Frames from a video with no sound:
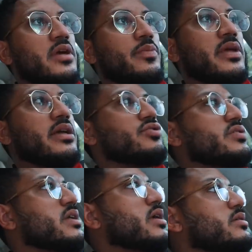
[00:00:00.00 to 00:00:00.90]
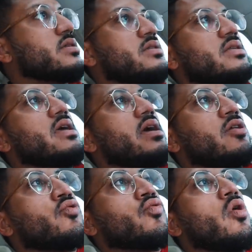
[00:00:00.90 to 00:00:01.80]
It'll be interesting to see
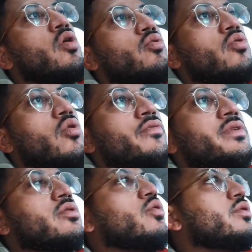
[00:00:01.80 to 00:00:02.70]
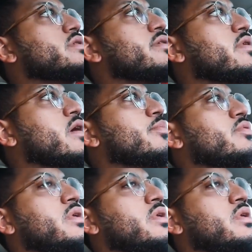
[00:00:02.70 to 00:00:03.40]
it grow over the course of a couple